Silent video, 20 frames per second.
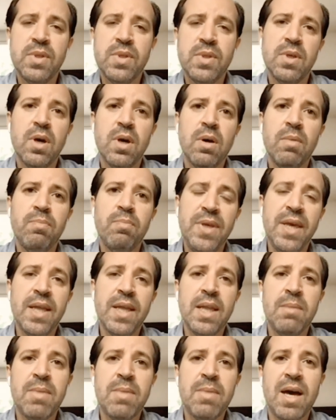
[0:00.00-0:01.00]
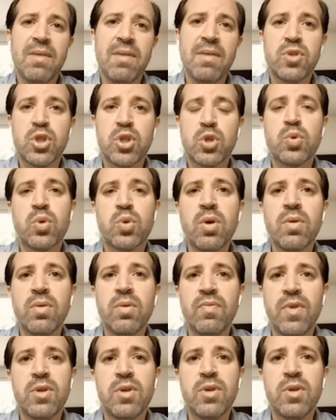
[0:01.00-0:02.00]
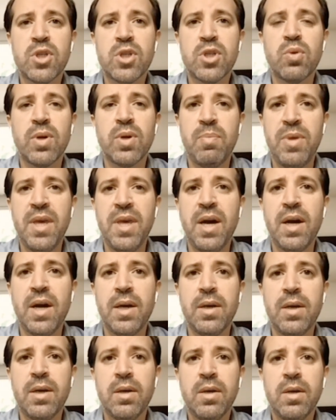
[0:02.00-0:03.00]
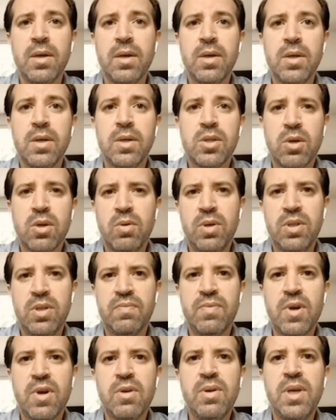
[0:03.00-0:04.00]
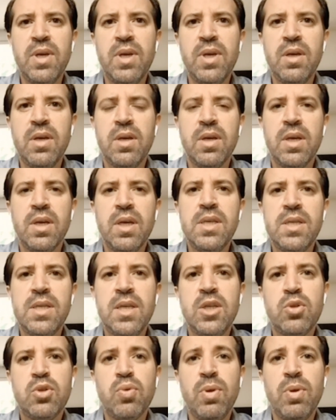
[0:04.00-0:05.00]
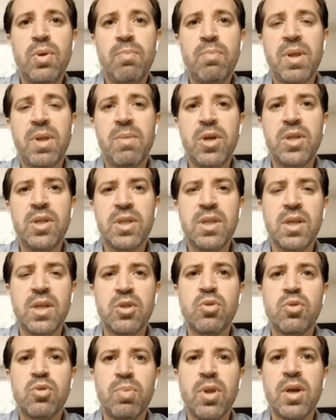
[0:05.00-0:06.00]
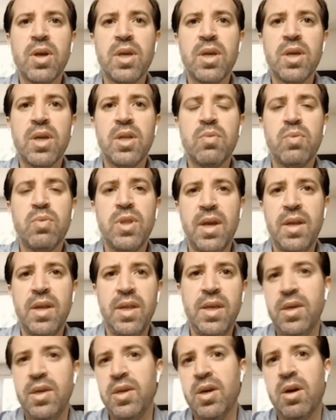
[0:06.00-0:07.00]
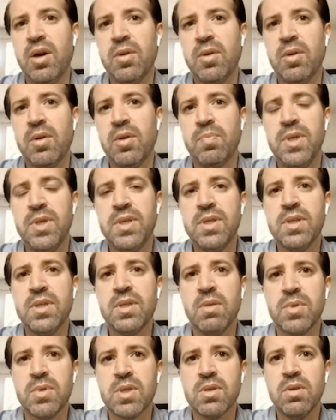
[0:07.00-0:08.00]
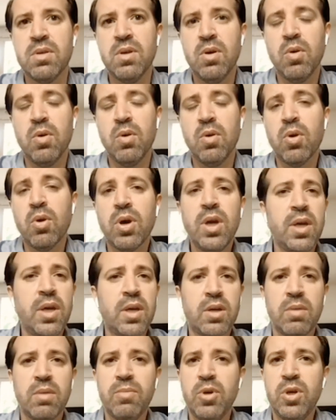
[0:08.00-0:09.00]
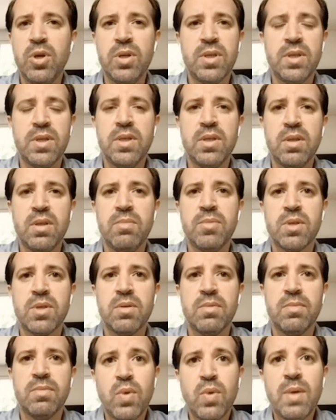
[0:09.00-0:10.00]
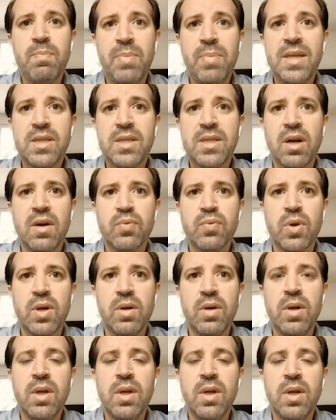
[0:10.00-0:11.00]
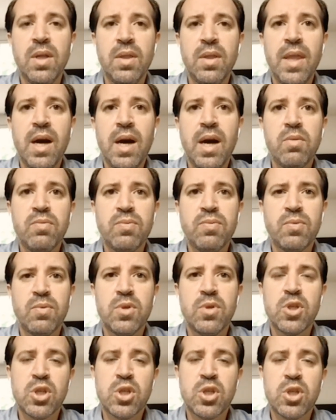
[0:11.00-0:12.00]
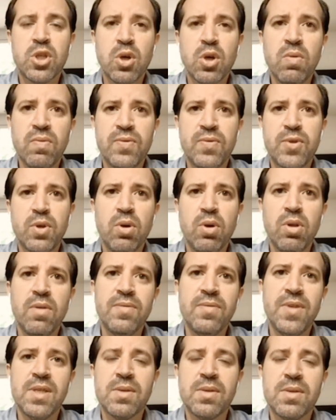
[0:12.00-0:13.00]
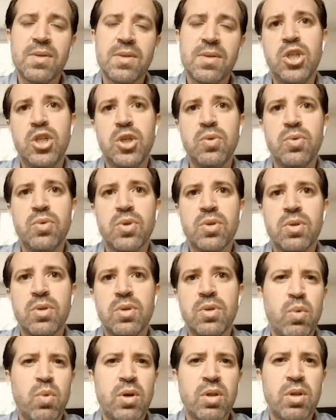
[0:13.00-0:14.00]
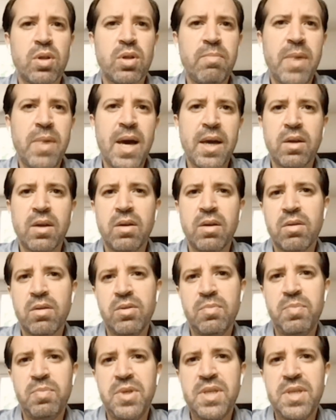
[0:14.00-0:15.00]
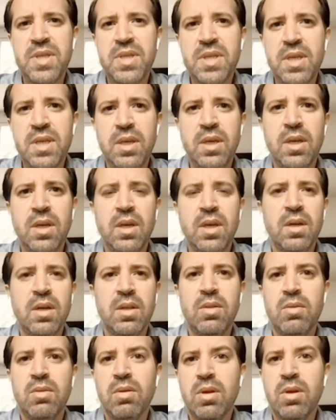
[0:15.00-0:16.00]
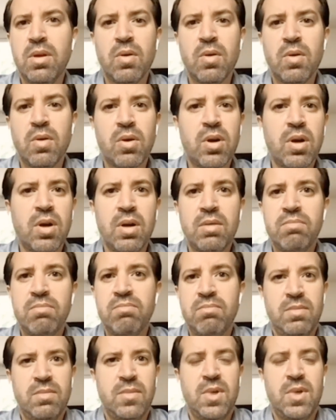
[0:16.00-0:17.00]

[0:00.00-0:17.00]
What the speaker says: PLM have a very strong API. So it's very easy to implement it and to plug it with any ERP systems or e-commerce systems. Web-based software now solves all of these issues. You can work on a Mac or on a PC or